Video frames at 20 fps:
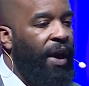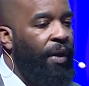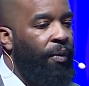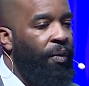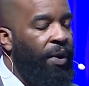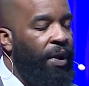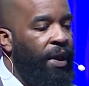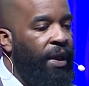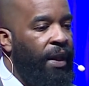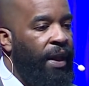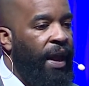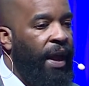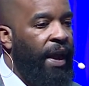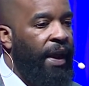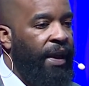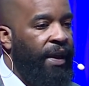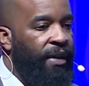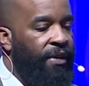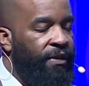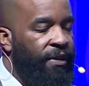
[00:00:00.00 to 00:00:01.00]
really
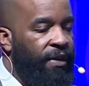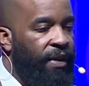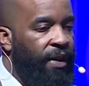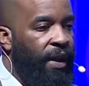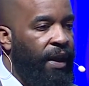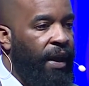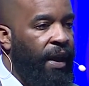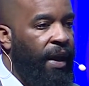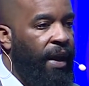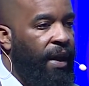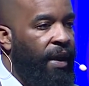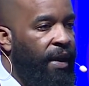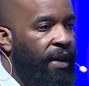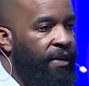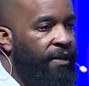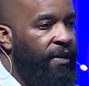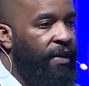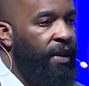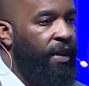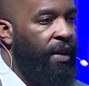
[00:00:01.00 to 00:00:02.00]
like is looking at
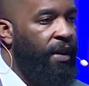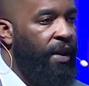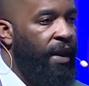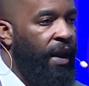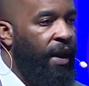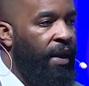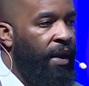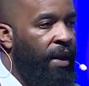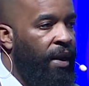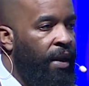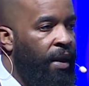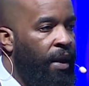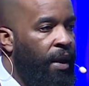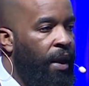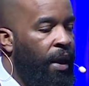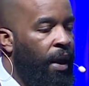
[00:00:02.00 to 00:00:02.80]
incident data